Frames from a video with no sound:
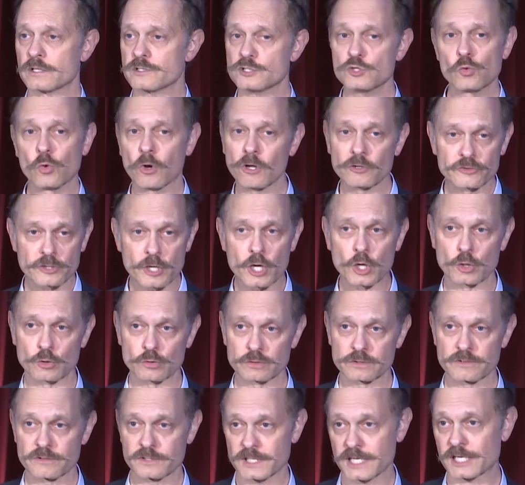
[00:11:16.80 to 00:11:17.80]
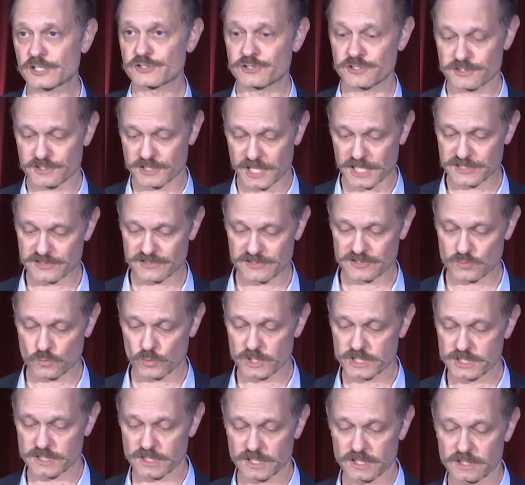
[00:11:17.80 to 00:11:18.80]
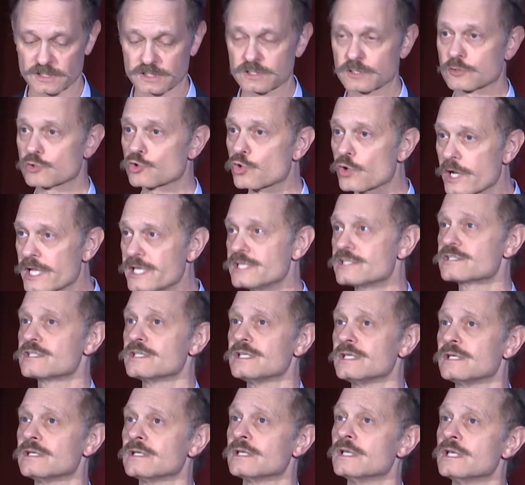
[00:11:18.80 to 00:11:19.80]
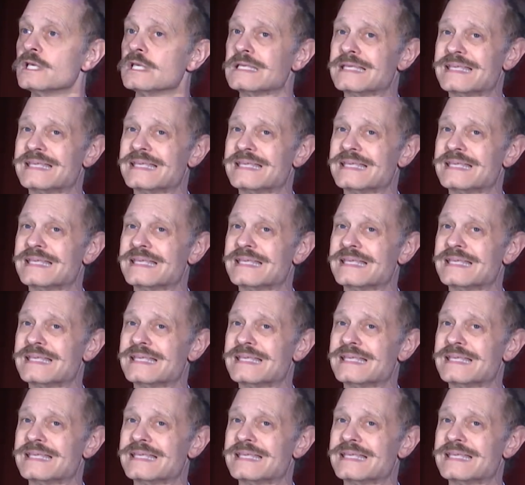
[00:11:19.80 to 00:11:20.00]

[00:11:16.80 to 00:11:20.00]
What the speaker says: You all know the exercises we did, crazy,